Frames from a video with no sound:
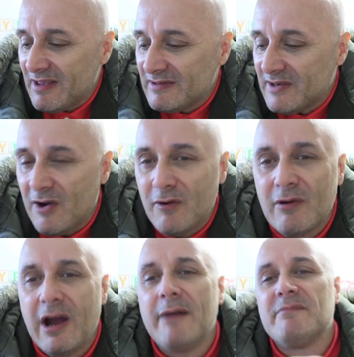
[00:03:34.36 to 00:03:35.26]

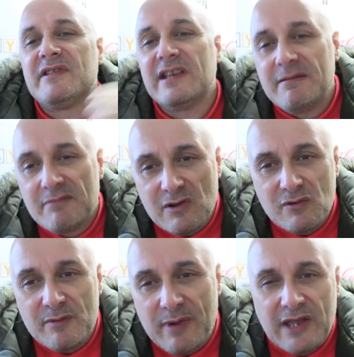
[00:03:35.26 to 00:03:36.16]
So I'm Team
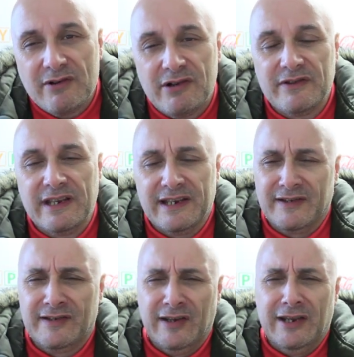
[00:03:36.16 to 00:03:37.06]
Lou DiBella on
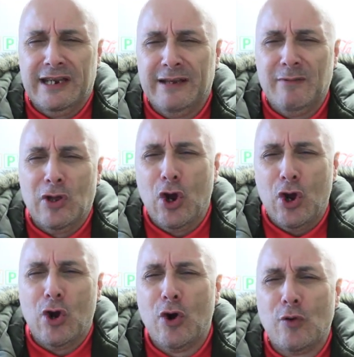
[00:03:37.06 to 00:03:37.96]
this. Team
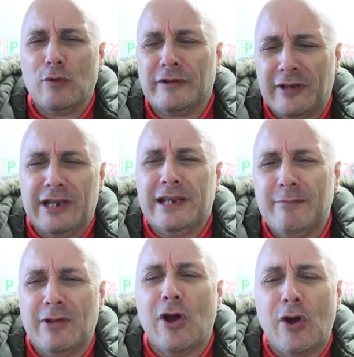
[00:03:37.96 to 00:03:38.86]
Lou!
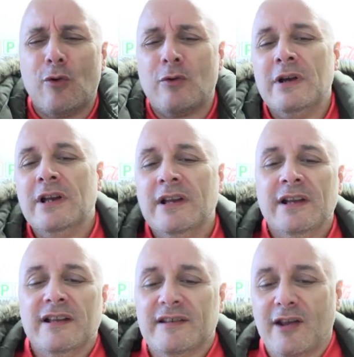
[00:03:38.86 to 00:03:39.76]
Team Lou!
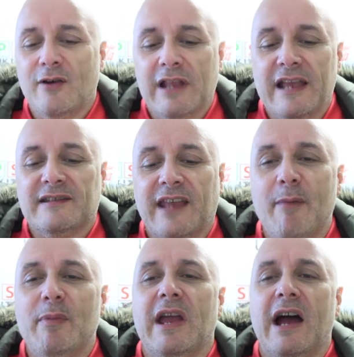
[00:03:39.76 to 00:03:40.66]
So let's
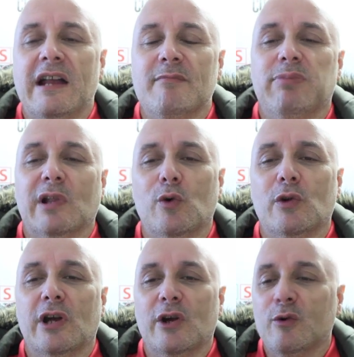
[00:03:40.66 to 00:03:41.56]
get behind Blue
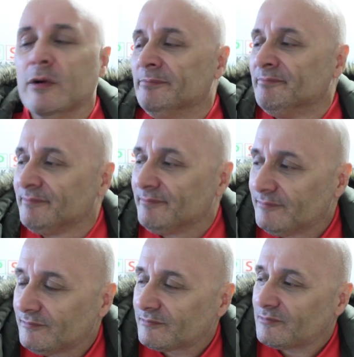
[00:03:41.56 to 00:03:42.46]
Lou.
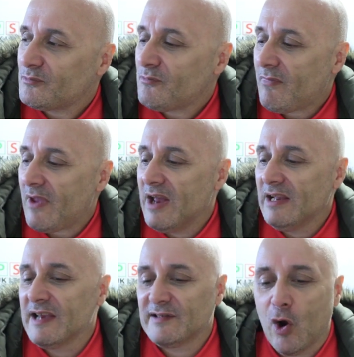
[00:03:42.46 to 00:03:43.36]
And
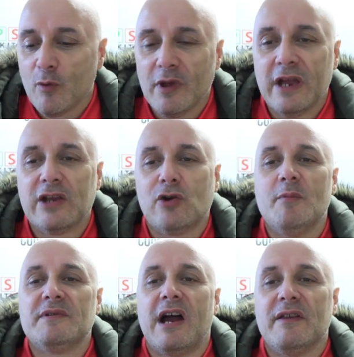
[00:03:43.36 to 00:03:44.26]
let's hope that he
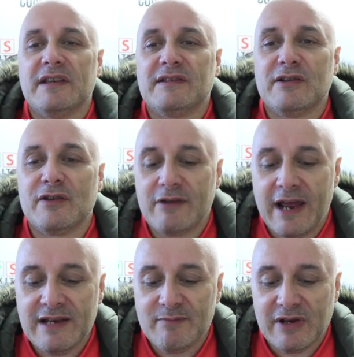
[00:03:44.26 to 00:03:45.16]
comes out this the other
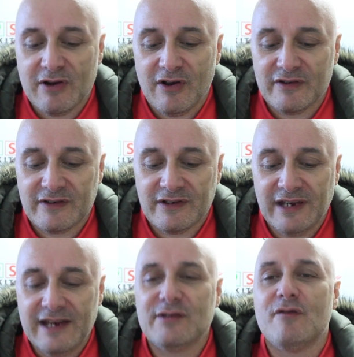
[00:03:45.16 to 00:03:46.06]
end because
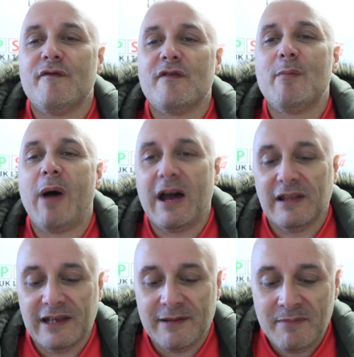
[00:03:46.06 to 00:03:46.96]
he's up for a
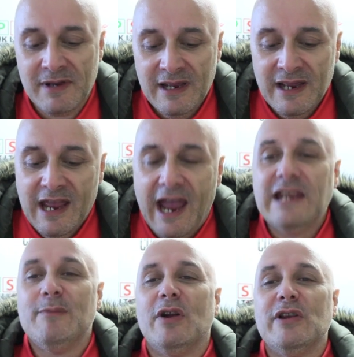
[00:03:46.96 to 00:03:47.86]
battle in.
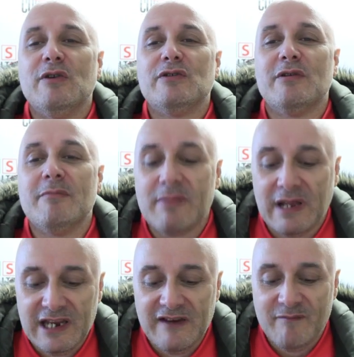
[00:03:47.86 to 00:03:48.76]
Anybody who don't
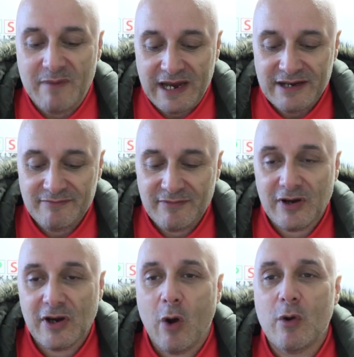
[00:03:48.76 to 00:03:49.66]
believe me,
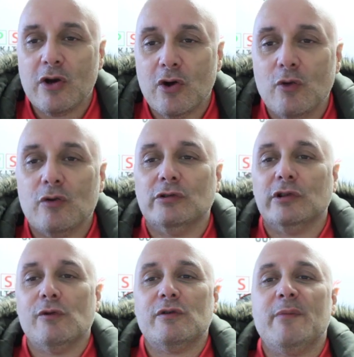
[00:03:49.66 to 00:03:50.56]
go and Google
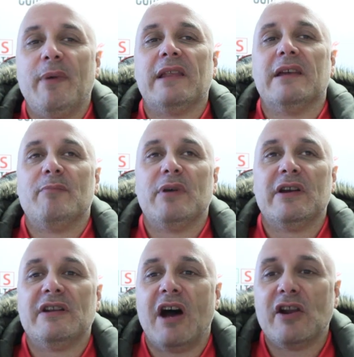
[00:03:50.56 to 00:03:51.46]
Lou DiBella,
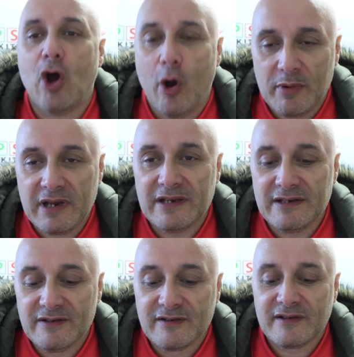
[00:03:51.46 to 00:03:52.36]
Bernard
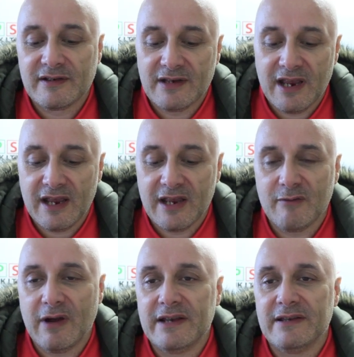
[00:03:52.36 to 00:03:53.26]
Hopkins, uh,
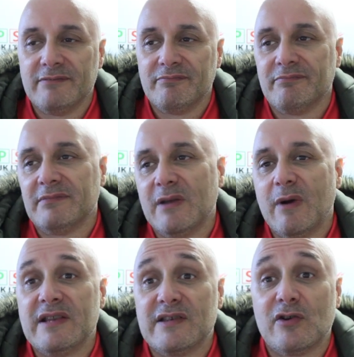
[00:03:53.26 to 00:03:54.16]
when they
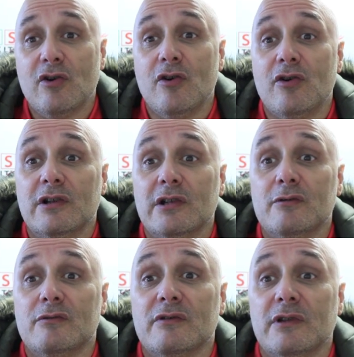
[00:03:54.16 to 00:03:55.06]
went to court and
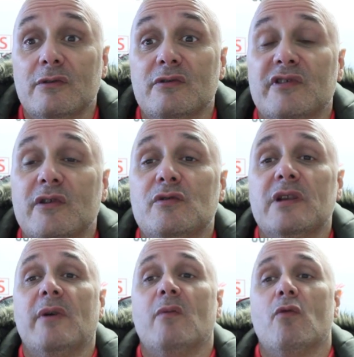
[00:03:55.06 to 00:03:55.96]
Lou, Lou sued
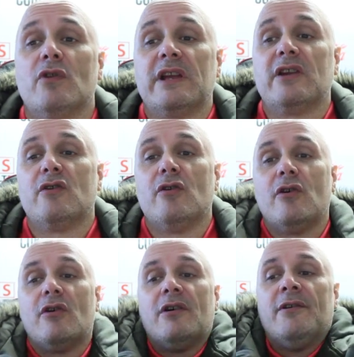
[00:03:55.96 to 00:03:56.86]
him and won in
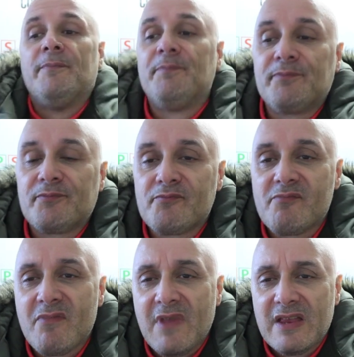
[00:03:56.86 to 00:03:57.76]
court.
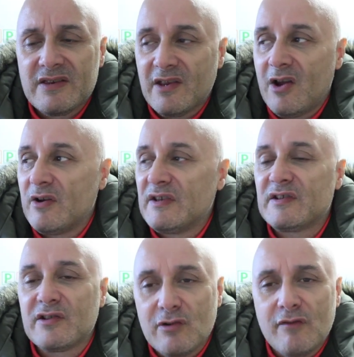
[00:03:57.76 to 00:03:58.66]
So he
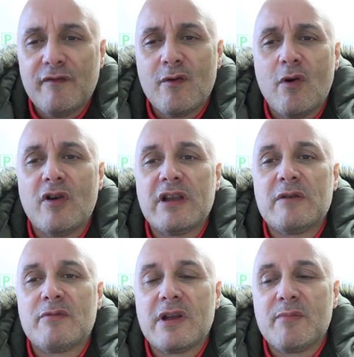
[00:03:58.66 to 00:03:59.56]
stood up for what
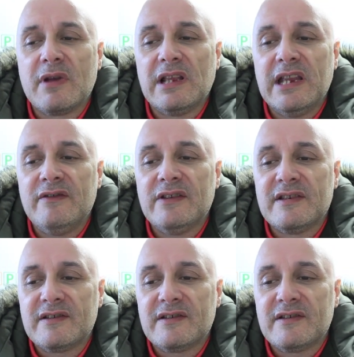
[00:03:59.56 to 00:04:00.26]
he, he believes in.